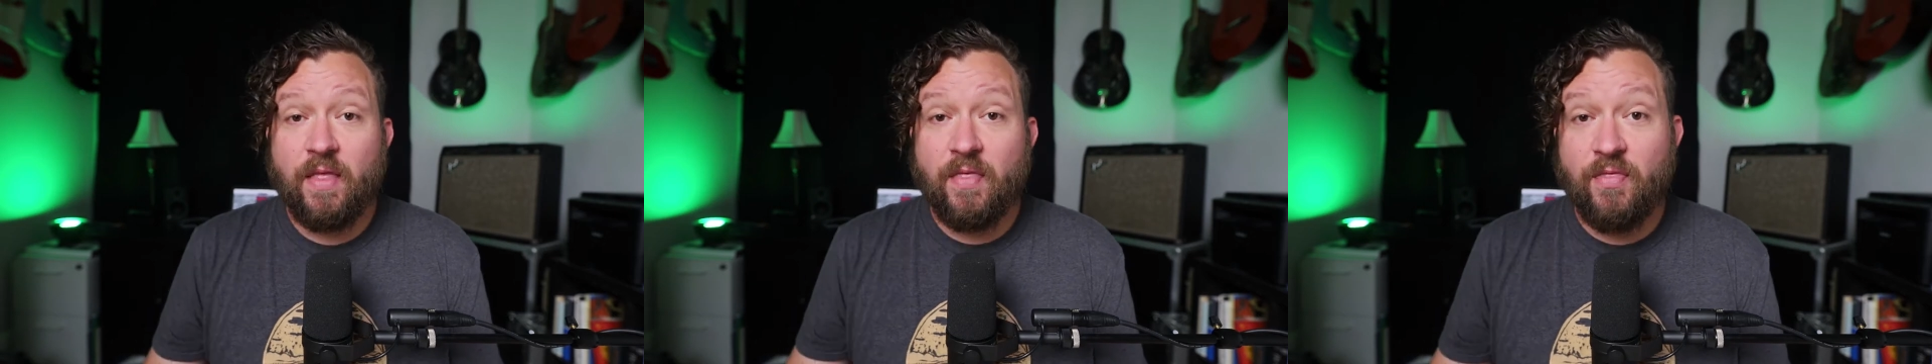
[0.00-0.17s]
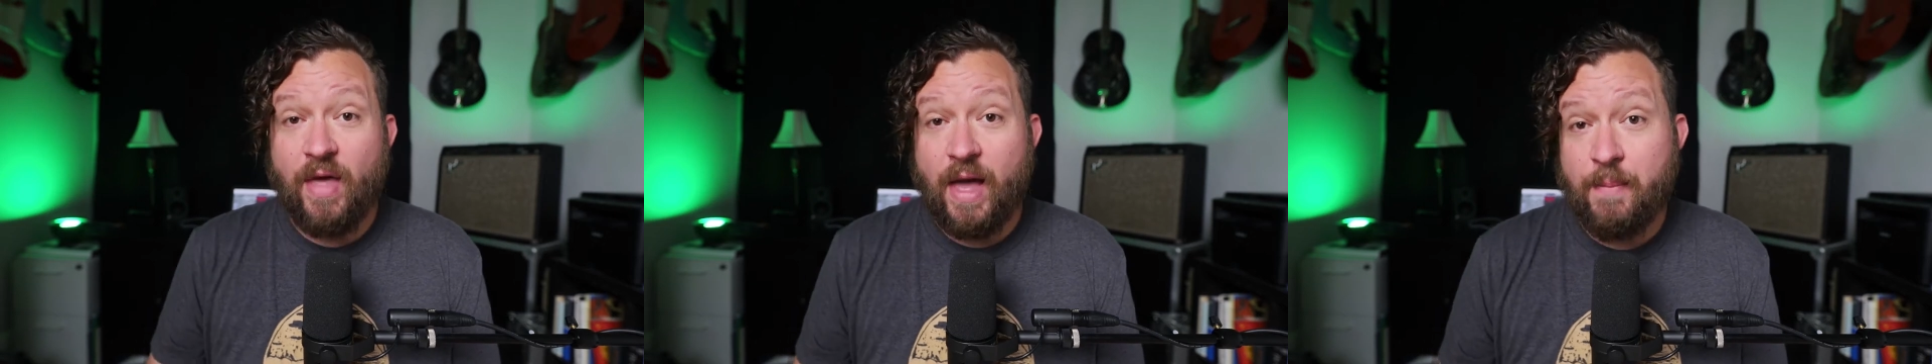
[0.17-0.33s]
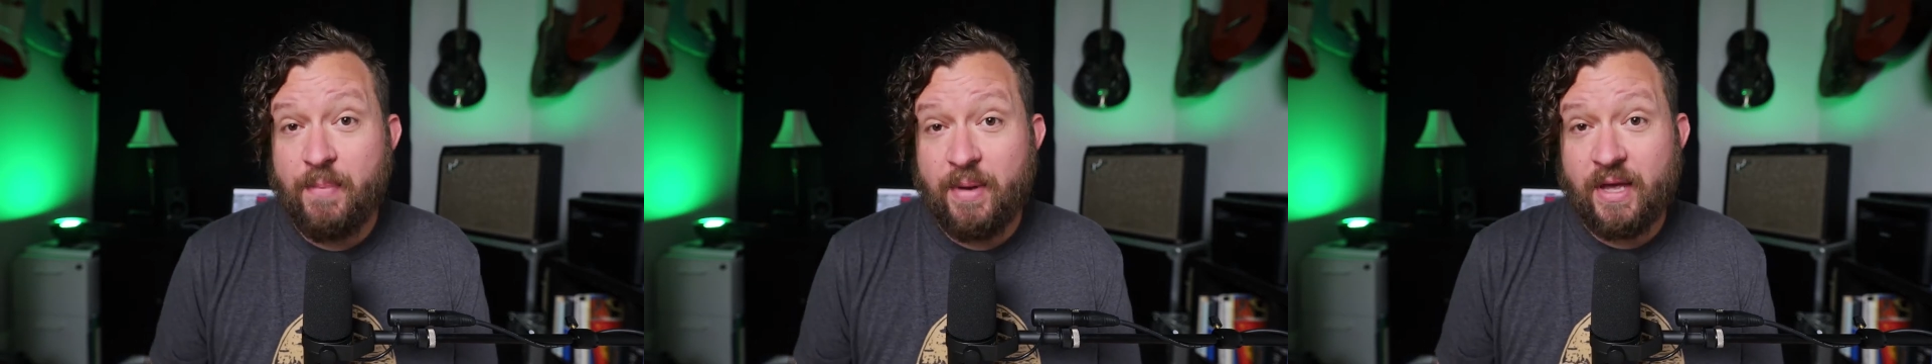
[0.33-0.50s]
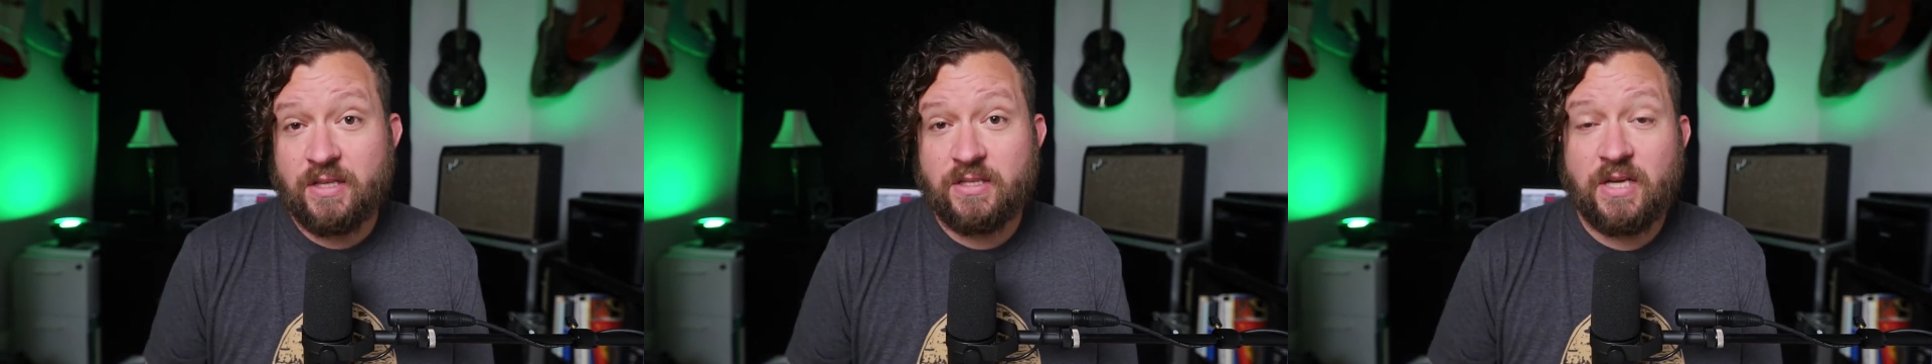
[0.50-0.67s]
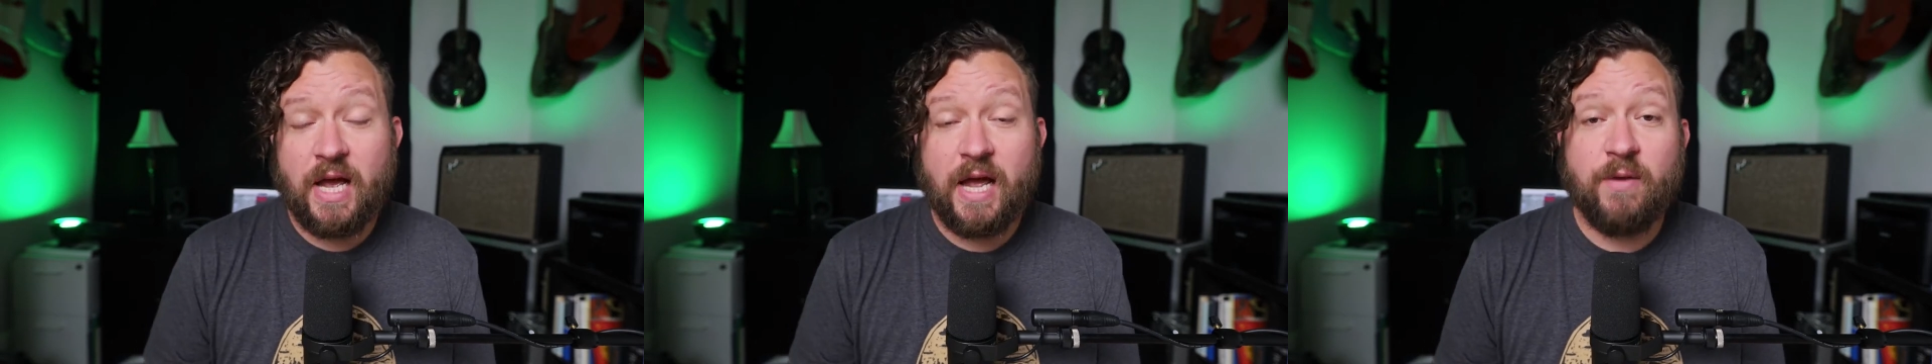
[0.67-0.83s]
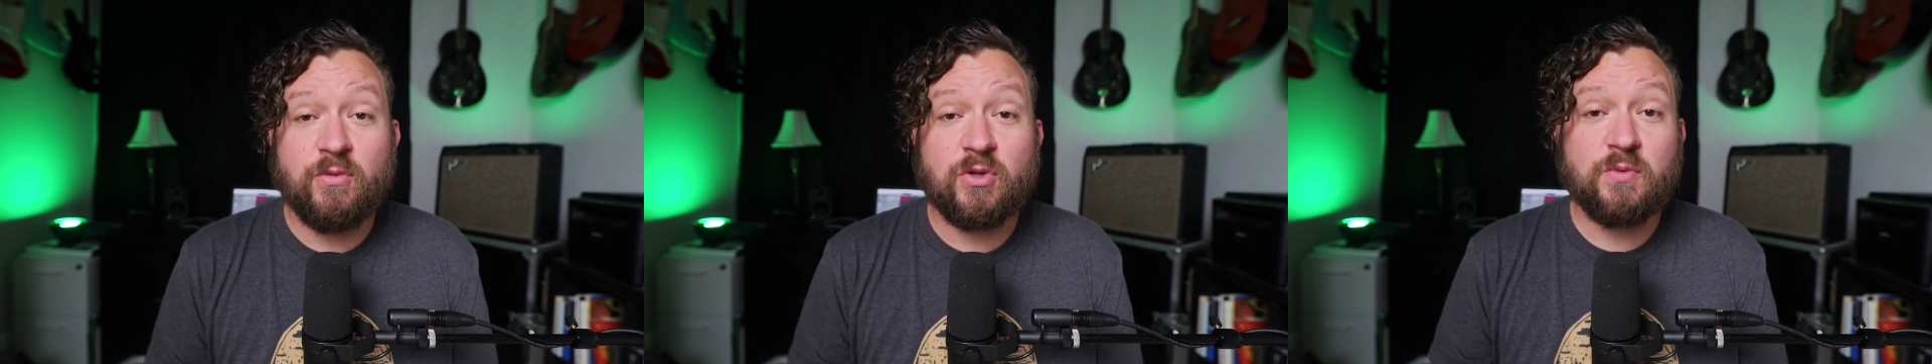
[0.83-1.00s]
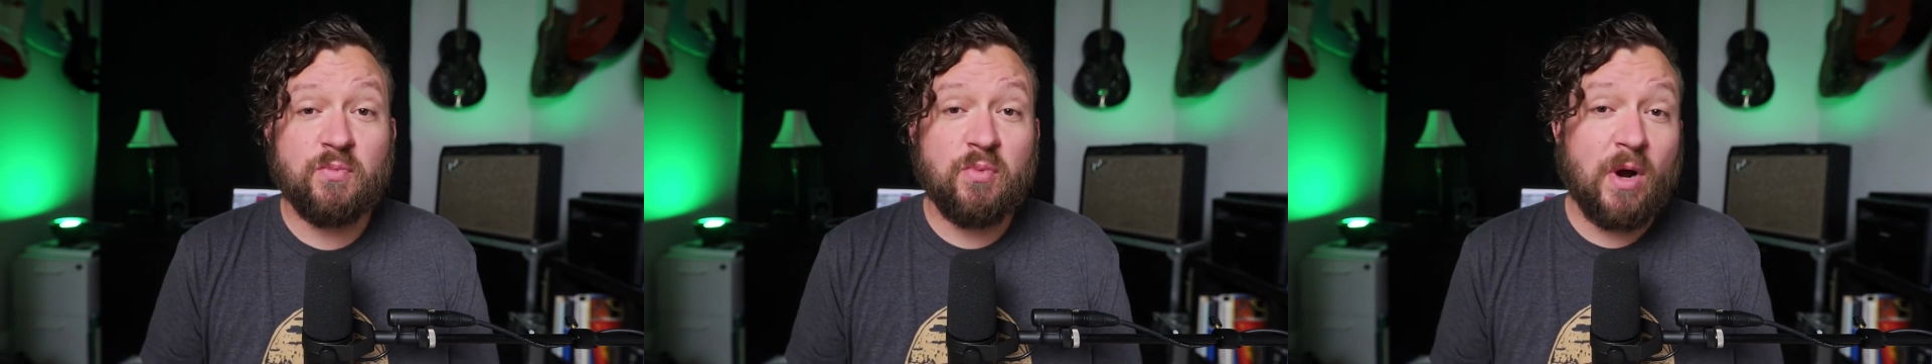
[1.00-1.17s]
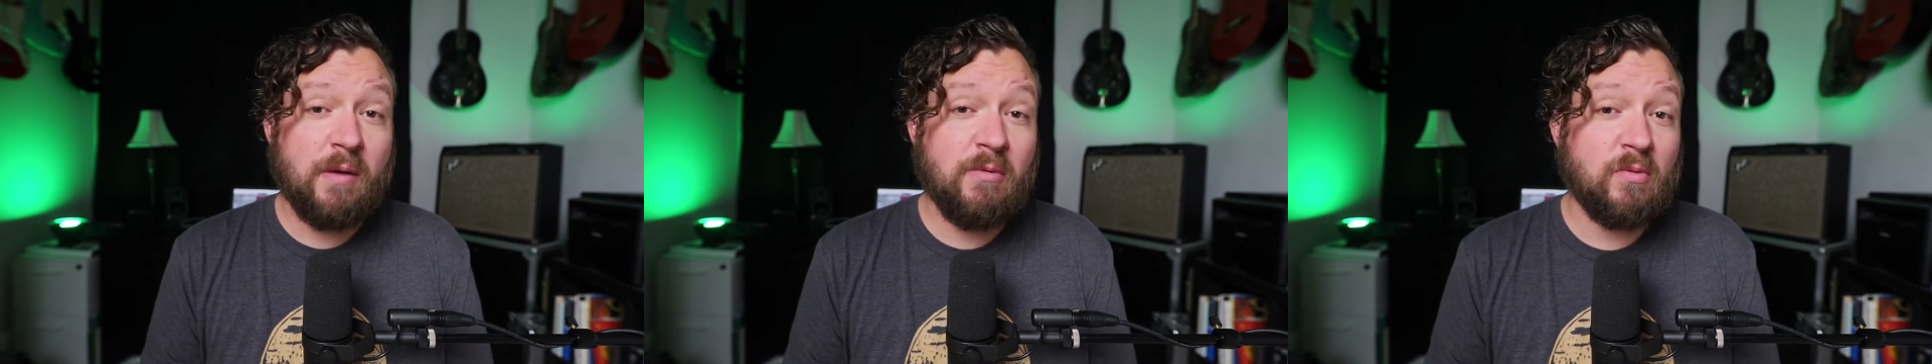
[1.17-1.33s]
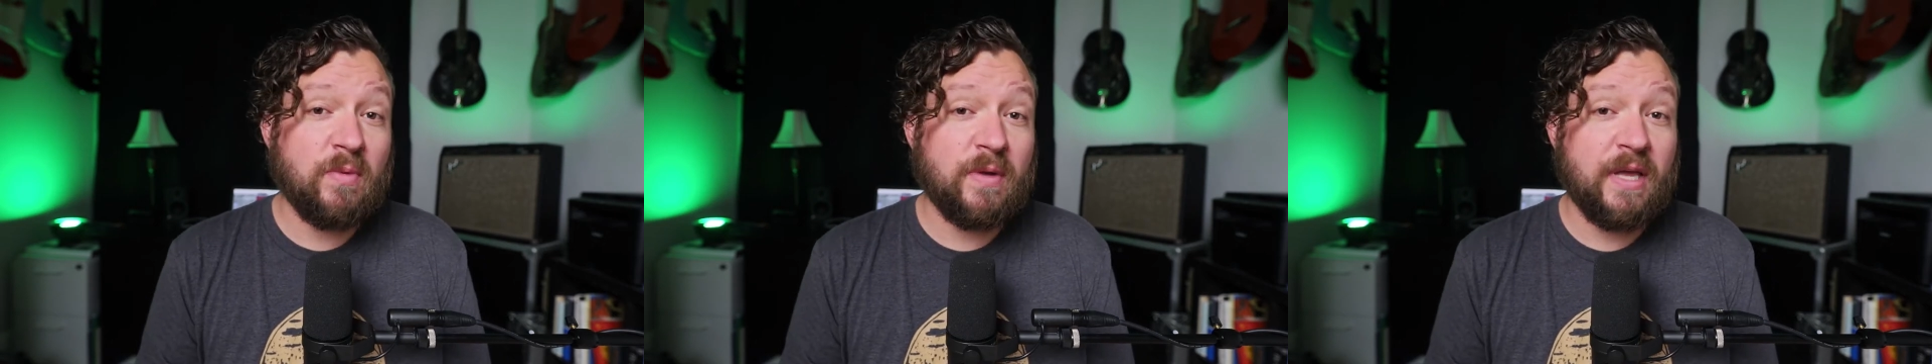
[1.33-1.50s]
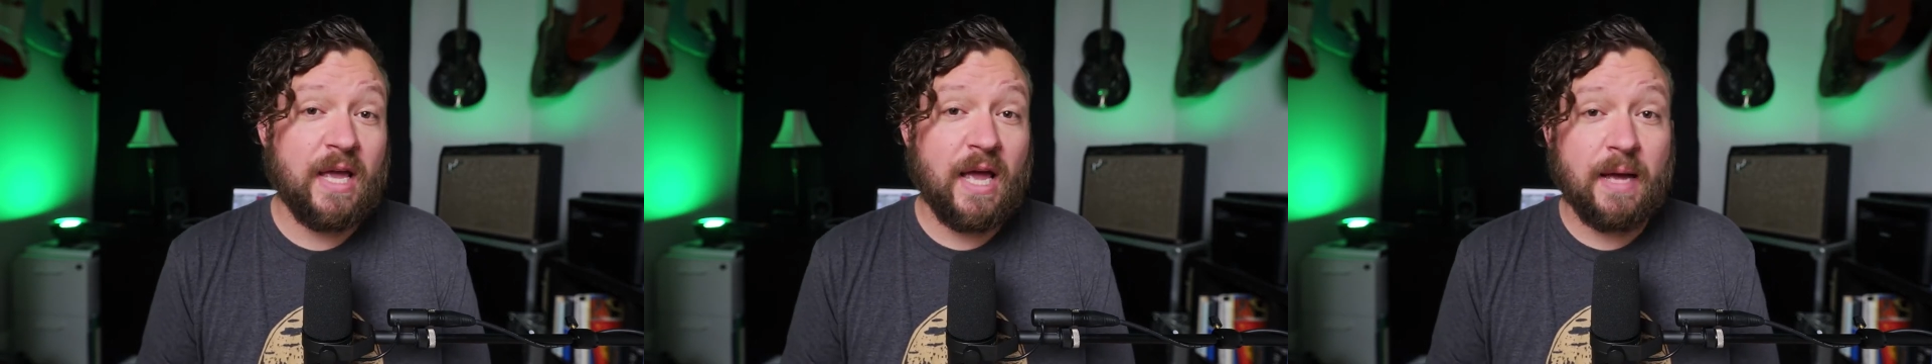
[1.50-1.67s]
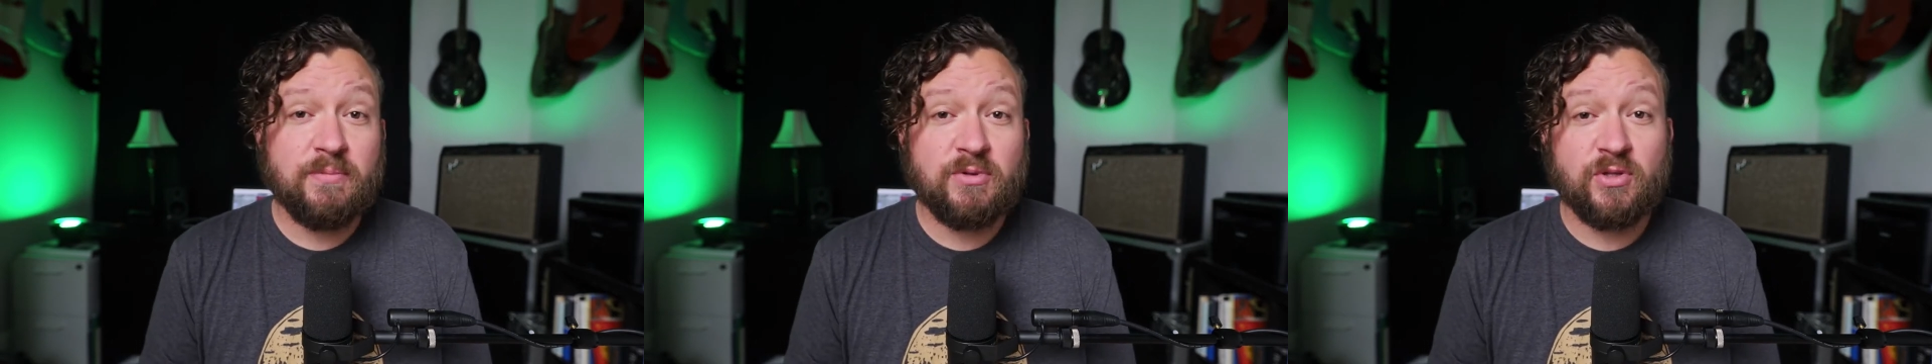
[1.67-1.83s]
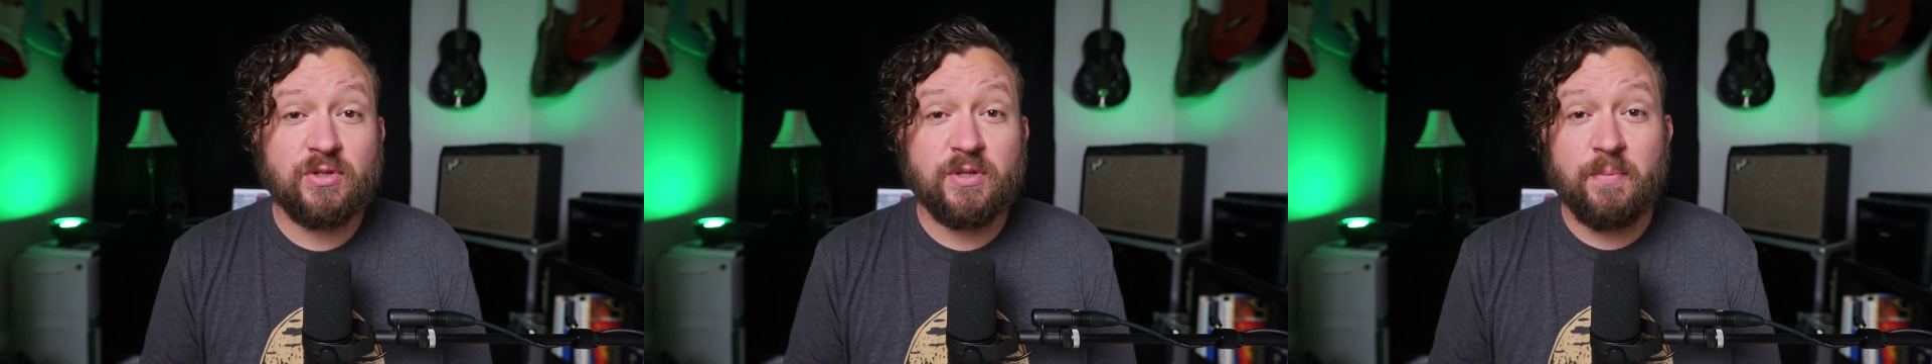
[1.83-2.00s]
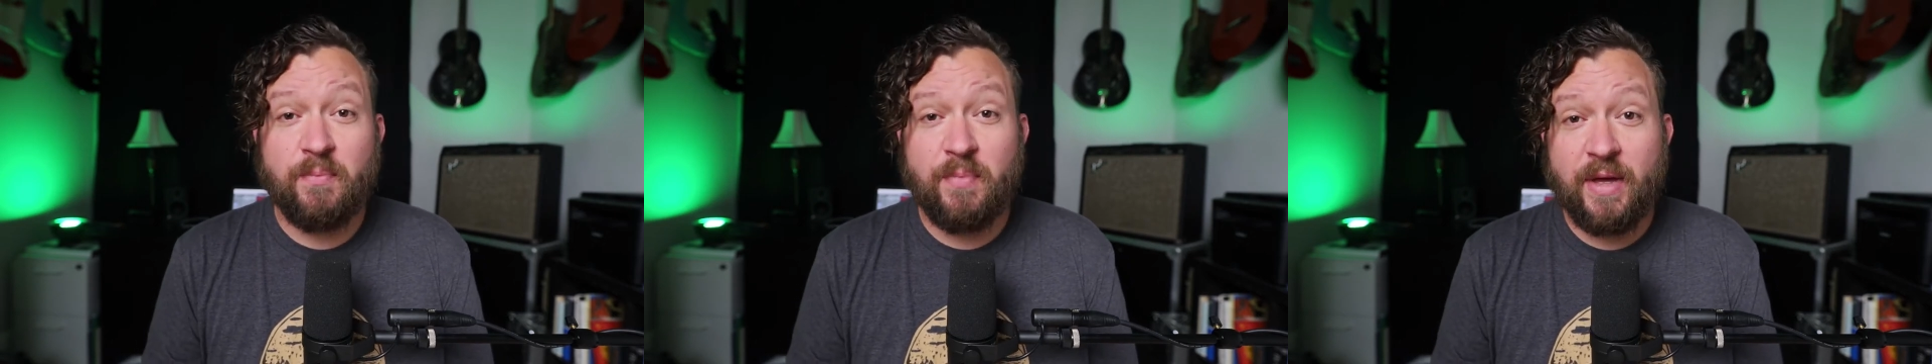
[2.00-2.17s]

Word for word: That band's hype was probably captured